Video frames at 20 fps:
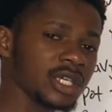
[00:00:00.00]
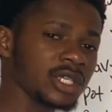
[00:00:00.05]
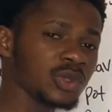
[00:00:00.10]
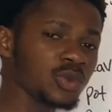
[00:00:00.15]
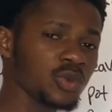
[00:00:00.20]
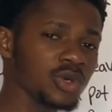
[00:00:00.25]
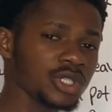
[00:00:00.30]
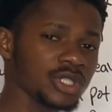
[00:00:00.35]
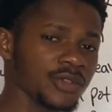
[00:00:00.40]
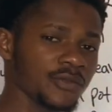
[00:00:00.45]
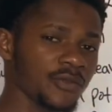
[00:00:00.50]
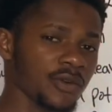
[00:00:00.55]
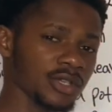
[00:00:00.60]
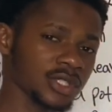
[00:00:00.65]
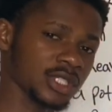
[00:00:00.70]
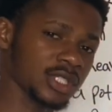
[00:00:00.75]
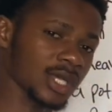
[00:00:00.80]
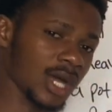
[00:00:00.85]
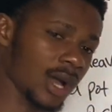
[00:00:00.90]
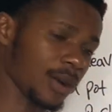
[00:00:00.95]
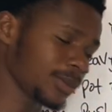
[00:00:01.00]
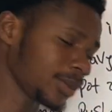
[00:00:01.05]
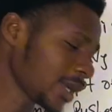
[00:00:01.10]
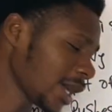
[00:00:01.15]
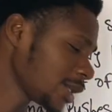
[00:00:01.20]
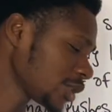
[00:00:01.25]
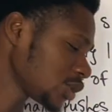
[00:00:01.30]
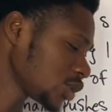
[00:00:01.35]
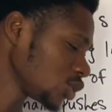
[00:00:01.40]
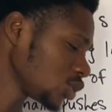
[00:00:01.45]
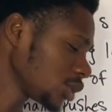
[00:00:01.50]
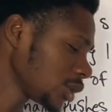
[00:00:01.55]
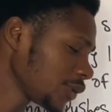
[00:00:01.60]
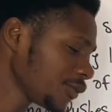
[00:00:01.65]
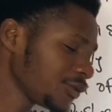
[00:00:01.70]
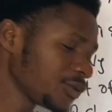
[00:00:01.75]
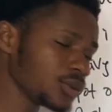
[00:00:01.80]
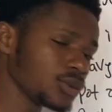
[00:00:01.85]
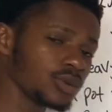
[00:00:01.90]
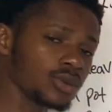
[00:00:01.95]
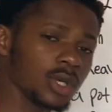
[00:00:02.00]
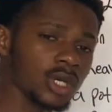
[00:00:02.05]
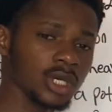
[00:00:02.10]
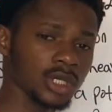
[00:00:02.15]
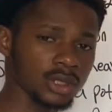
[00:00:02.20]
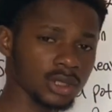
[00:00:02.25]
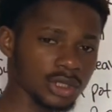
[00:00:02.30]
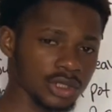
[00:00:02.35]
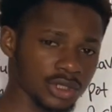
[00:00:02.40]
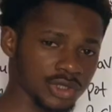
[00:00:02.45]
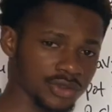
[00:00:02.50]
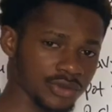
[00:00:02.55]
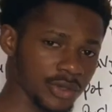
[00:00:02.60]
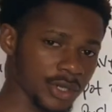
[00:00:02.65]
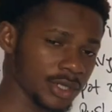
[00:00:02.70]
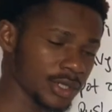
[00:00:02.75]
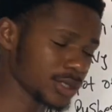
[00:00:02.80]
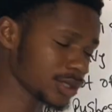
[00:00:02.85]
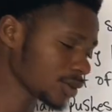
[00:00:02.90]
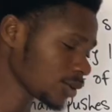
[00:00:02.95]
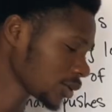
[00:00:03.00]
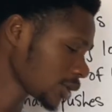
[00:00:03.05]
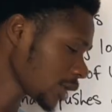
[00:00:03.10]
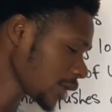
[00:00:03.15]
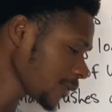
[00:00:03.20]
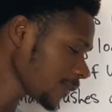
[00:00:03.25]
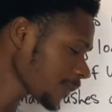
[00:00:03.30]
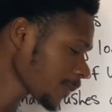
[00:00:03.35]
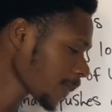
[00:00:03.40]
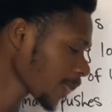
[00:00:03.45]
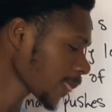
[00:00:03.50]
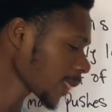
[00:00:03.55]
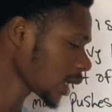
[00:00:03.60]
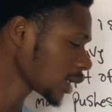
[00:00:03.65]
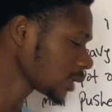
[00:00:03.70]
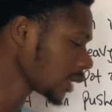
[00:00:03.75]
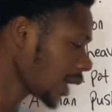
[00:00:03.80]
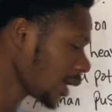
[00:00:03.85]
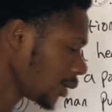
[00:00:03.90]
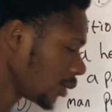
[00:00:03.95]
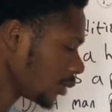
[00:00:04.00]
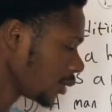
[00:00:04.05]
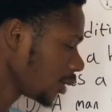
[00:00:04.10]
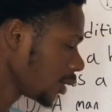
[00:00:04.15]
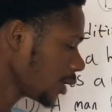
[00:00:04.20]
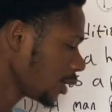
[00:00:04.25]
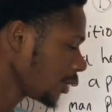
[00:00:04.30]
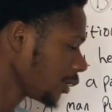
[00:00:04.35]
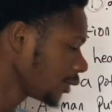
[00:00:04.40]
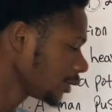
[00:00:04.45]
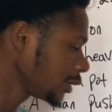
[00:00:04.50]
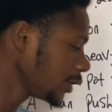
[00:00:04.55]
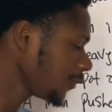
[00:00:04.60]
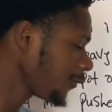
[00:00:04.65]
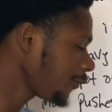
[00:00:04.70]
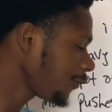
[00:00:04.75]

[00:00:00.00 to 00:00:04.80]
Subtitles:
in which the force is applied to give you the stress, okay? Now, the